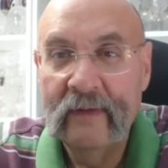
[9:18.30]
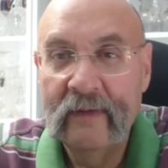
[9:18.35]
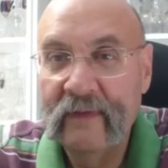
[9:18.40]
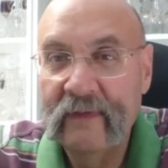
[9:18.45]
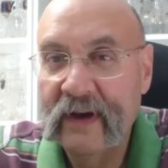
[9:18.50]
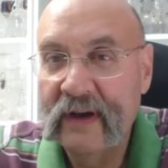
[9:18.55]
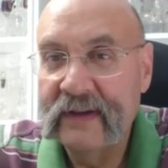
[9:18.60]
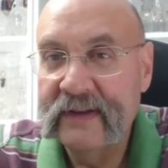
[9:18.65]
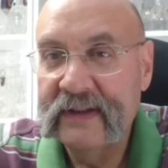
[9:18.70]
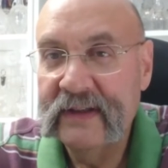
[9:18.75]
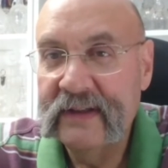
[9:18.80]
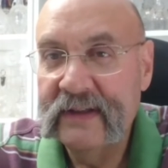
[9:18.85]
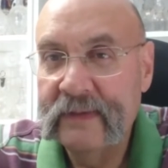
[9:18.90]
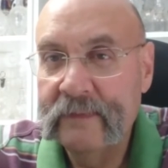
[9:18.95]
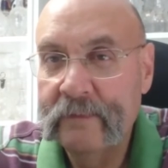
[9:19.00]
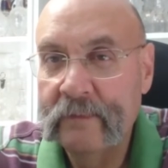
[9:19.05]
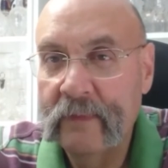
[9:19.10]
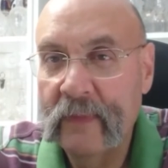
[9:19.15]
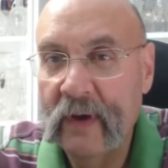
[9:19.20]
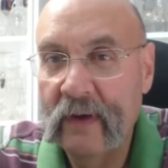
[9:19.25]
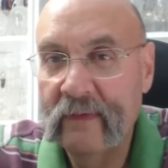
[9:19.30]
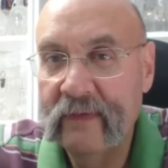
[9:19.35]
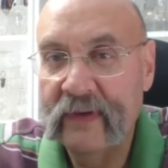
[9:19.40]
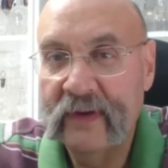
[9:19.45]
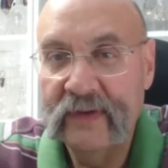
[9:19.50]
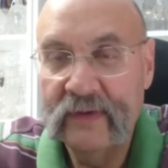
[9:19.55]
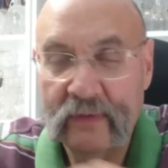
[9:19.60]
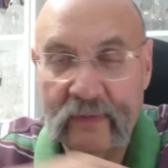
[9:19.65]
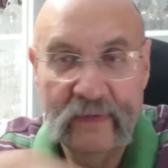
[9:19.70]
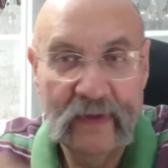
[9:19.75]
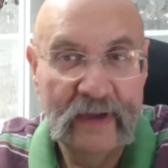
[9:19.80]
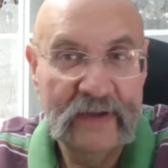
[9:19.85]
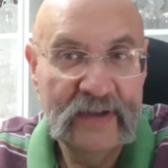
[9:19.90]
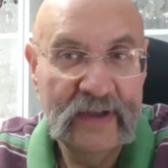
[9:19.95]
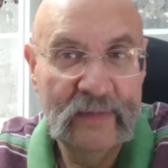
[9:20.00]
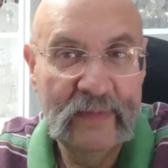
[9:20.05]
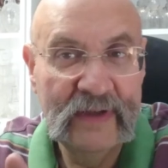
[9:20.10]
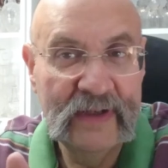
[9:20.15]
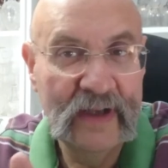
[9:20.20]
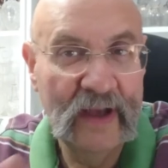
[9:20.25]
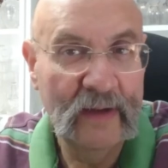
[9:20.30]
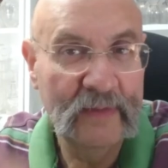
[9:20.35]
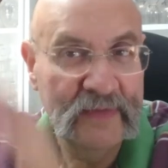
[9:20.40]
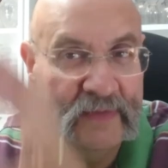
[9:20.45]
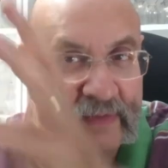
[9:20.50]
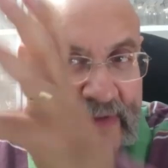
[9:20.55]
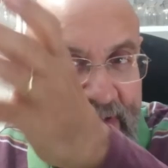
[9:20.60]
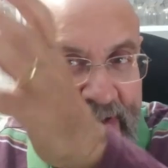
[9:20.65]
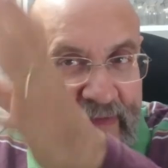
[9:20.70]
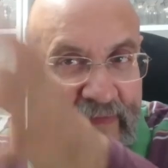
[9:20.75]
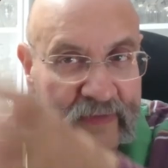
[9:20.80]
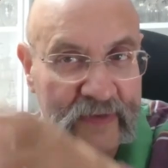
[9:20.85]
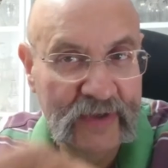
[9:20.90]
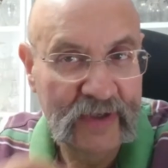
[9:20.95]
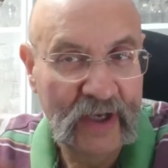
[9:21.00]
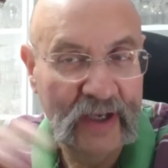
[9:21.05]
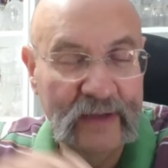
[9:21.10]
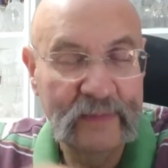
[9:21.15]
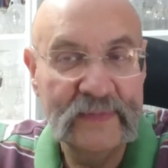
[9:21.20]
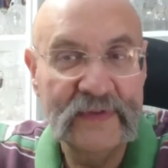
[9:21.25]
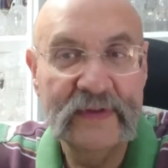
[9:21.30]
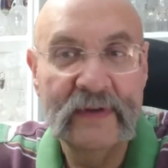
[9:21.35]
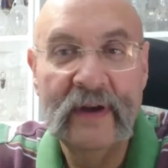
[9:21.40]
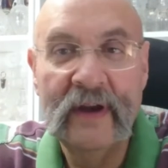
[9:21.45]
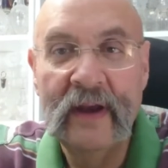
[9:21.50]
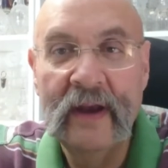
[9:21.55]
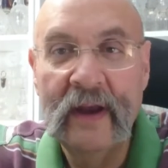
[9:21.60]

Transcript: vases. Of the sort of like chimney types with the different shapes.